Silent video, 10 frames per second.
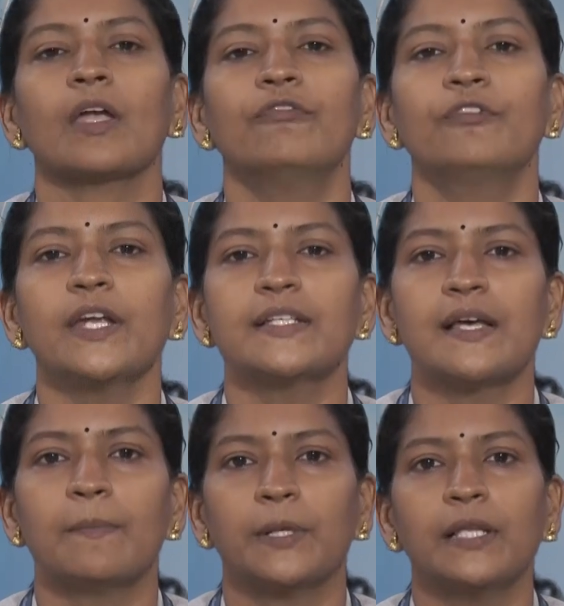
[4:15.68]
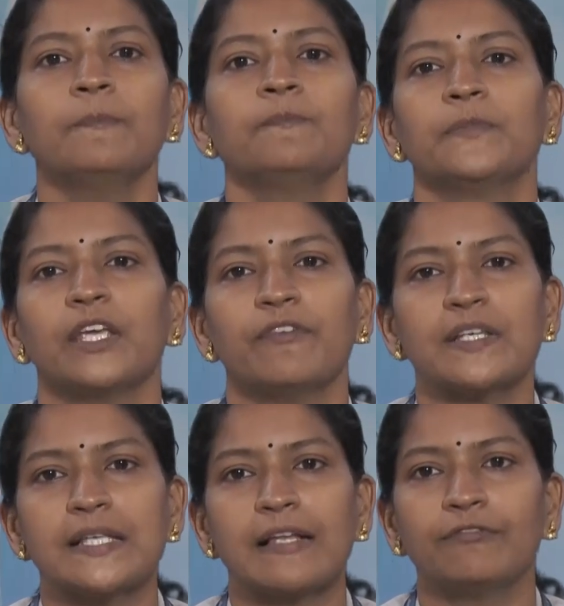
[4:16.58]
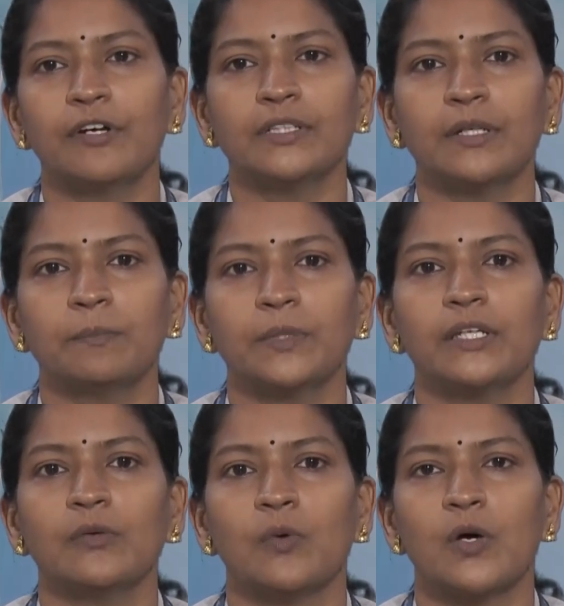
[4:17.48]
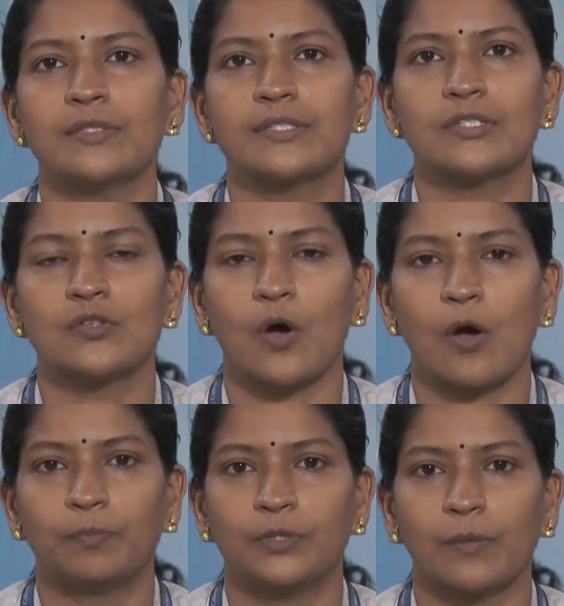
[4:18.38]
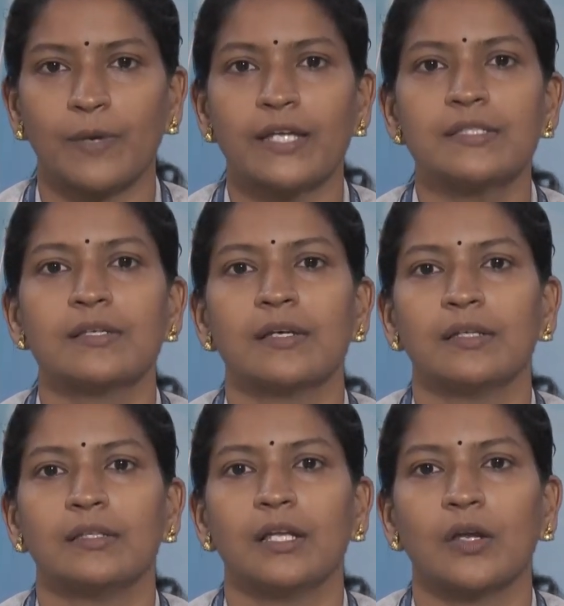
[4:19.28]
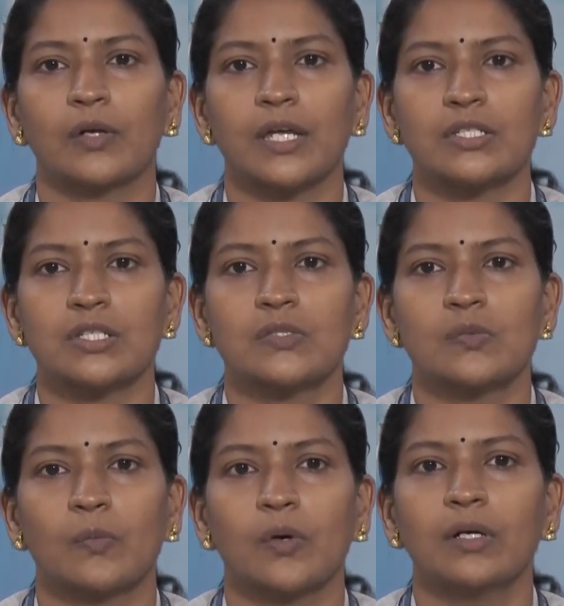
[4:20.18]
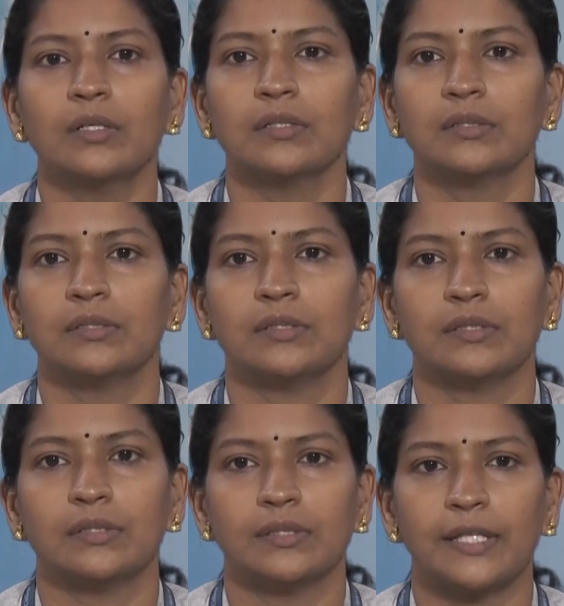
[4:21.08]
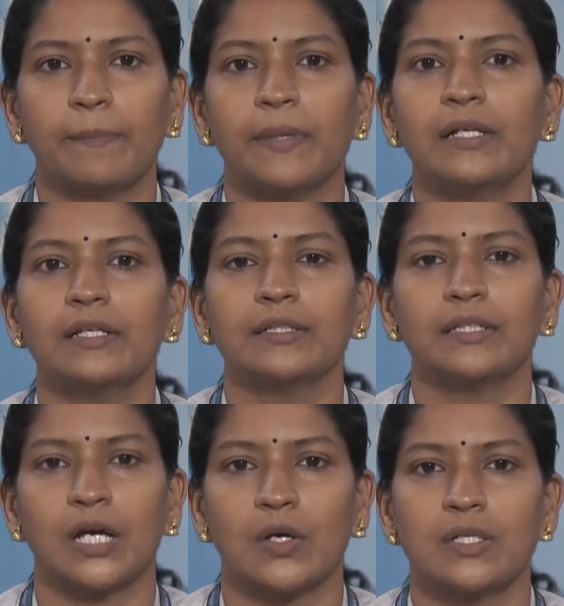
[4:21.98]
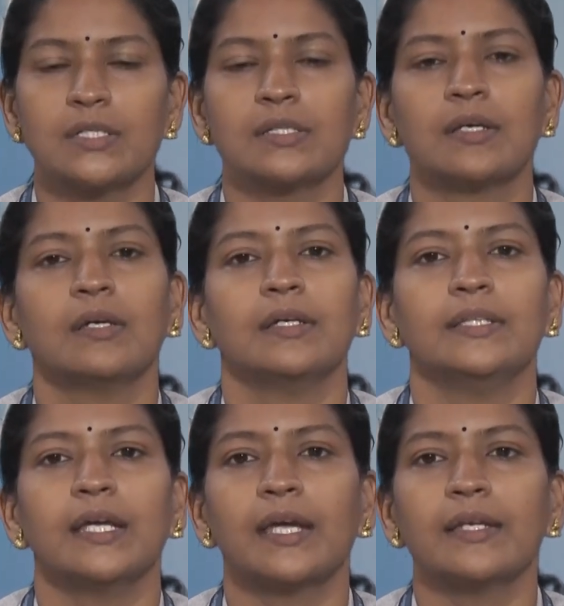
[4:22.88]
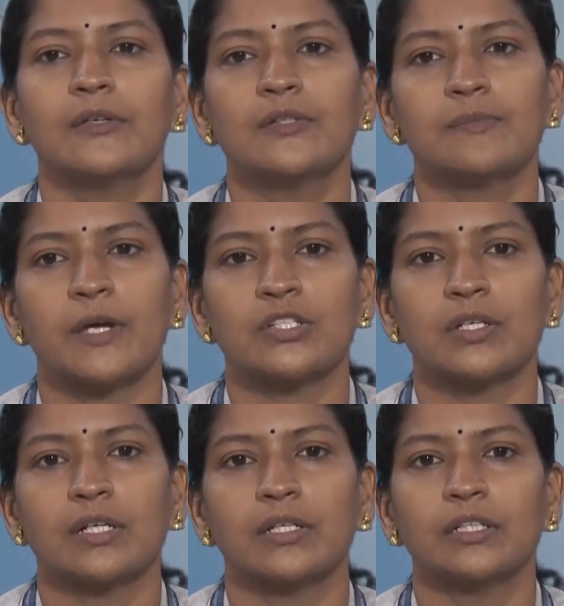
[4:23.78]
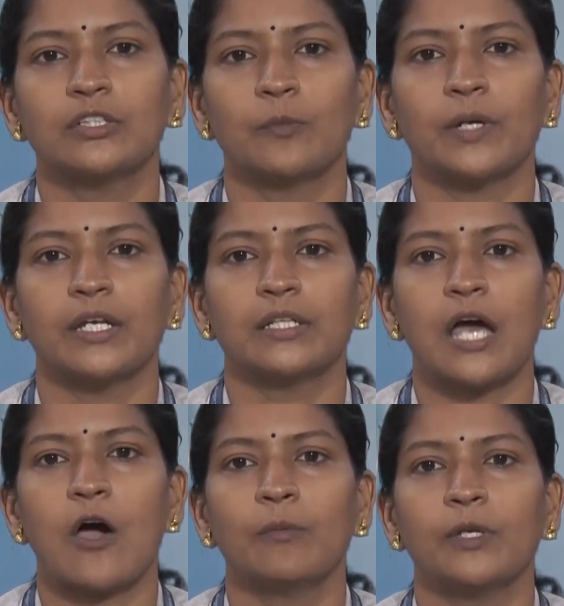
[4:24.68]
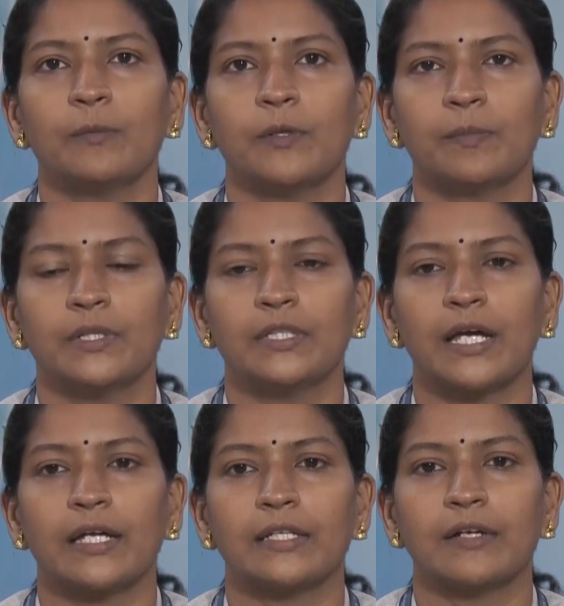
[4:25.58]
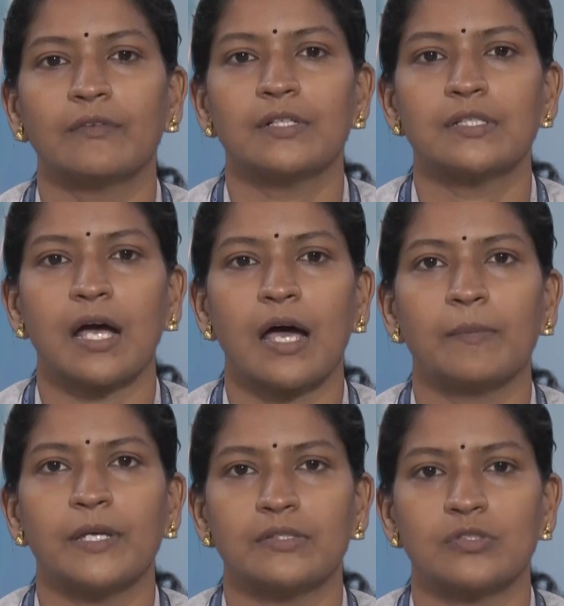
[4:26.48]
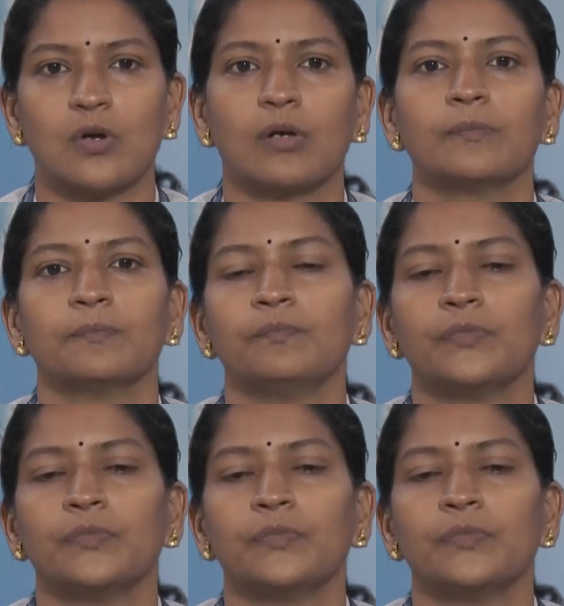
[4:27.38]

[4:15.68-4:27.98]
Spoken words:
For example, if a cell phone company wants to optimize the locations where they build towers, they can use machine learning to predict how many people their towers are based on.